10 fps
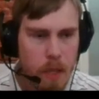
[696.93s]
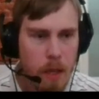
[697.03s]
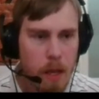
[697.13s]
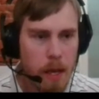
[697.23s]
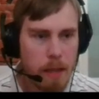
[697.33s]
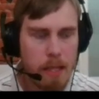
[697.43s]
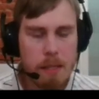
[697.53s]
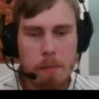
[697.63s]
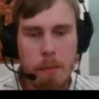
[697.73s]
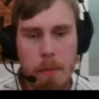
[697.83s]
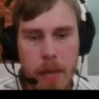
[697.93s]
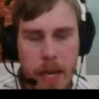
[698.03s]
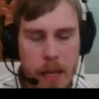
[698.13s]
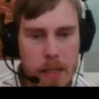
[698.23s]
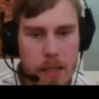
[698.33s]
And that's
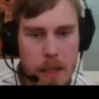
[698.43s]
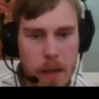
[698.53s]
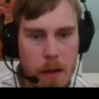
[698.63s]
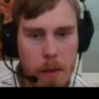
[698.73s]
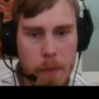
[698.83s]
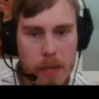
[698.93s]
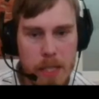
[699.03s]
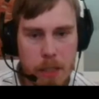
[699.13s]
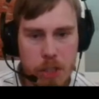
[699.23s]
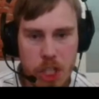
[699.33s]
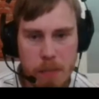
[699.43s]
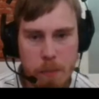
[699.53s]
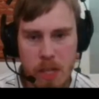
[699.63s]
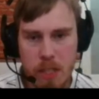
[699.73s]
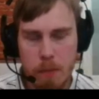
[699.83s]
against the basic chess
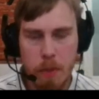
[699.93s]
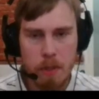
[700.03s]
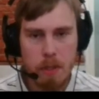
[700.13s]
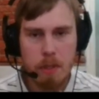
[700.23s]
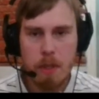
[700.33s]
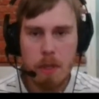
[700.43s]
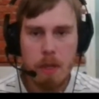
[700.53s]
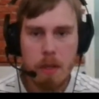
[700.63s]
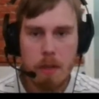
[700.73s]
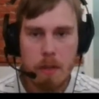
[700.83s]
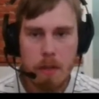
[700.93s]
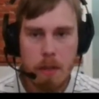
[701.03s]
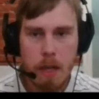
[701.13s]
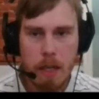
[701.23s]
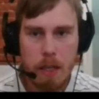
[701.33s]
principles.
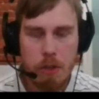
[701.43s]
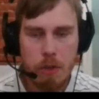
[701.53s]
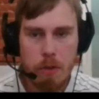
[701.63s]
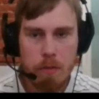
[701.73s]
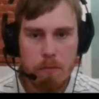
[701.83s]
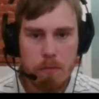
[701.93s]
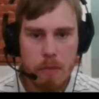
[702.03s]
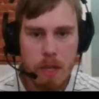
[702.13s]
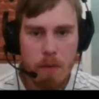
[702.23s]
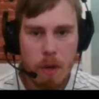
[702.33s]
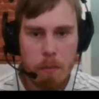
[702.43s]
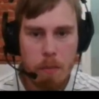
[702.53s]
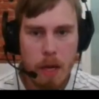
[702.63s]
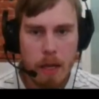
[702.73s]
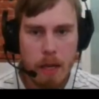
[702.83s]
Like he should develop,
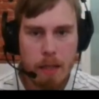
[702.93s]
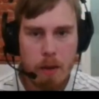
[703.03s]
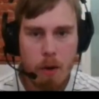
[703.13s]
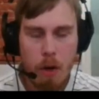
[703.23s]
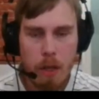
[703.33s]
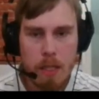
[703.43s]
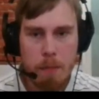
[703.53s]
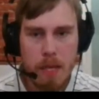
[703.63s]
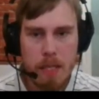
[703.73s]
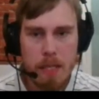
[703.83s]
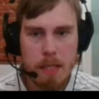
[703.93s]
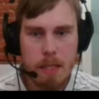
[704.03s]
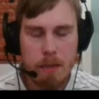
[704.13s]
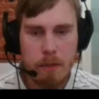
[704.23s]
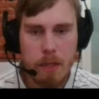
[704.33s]
get all his pieces
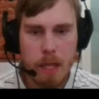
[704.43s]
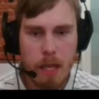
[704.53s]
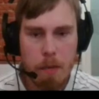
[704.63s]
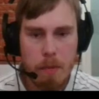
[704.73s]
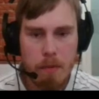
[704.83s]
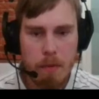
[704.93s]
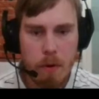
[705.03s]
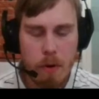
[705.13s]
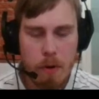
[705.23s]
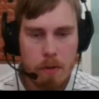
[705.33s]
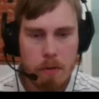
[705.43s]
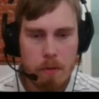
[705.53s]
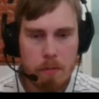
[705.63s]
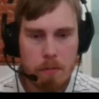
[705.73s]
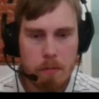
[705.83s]
into the game before
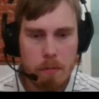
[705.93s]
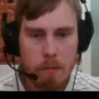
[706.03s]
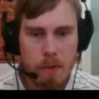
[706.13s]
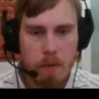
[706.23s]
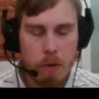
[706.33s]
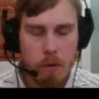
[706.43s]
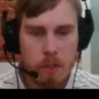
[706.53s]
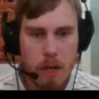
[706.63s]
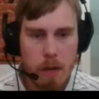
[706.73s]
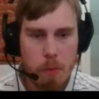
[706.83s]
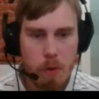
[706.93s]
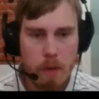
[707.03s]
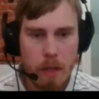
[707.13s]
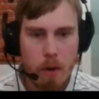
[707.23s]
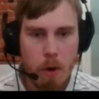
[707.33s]
you start
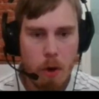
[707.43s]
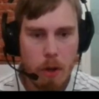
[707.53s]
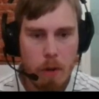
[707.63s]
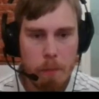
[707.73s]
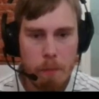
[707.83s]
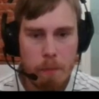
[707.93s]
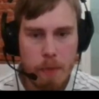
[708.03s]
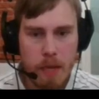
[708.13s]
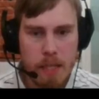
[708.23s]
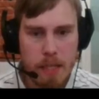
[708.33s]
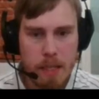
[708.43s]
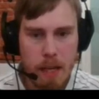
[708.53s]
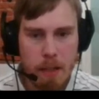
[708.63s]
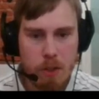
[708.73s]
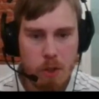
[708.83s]
moving all your pieces
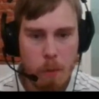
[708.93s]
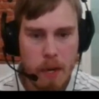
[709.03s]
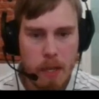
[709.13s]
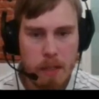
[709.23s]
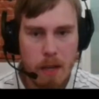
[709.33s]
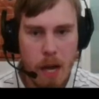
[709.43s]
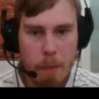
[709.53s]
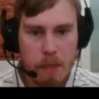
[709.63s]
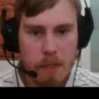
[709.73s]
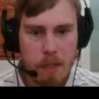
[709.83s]
so many times.